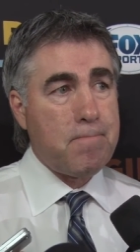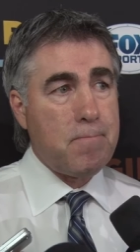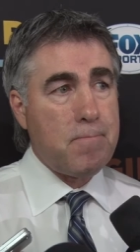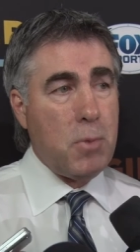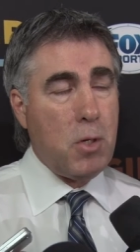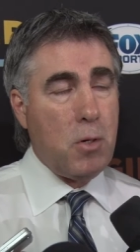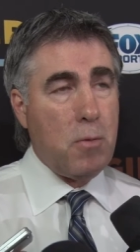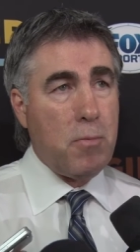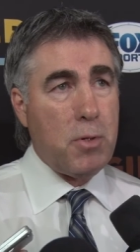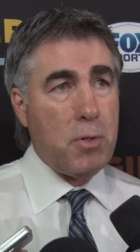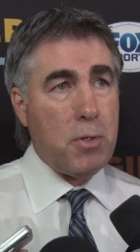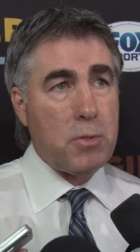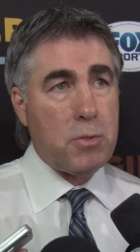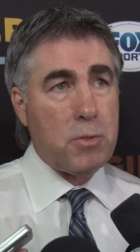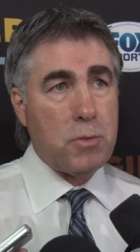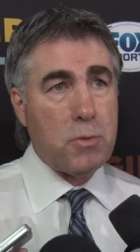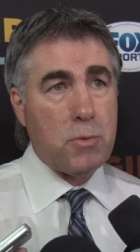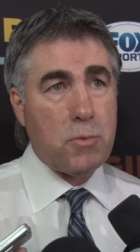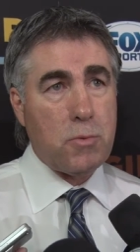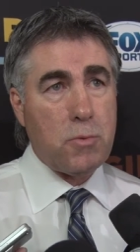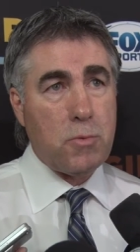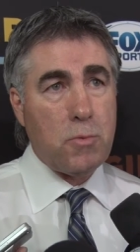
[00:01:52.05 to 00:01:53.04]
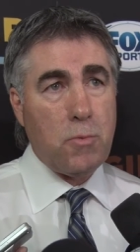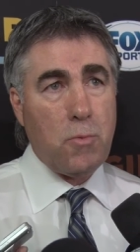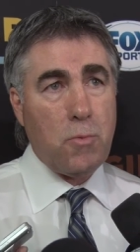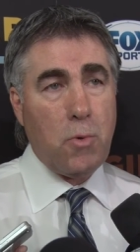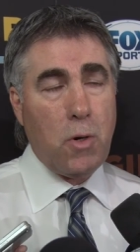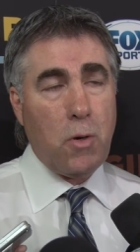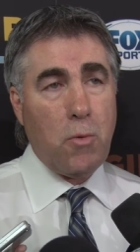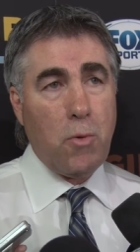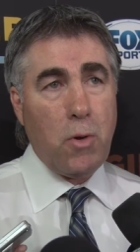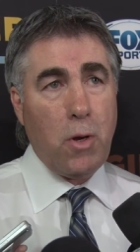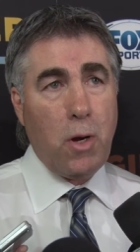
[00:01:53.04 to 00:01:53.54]
you know, but this is
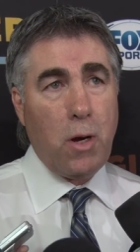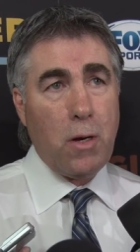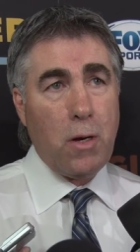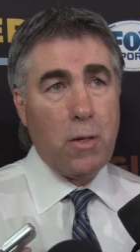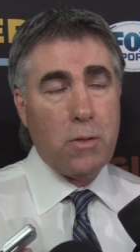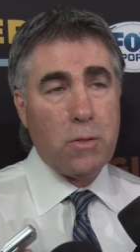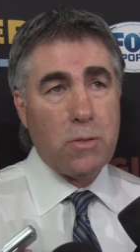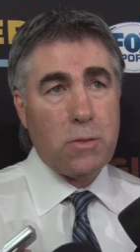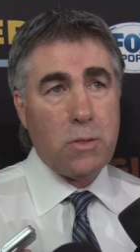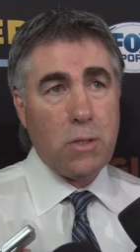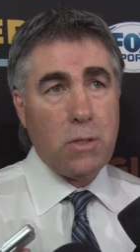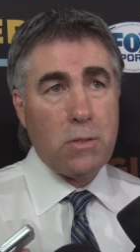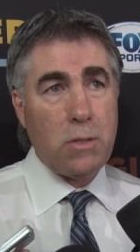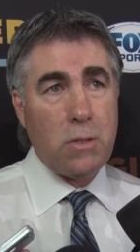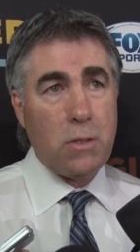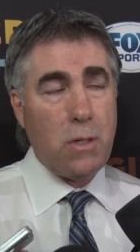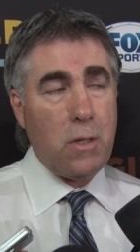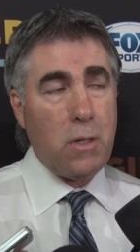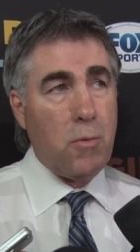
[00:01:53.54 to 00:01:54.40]
where we are in the season.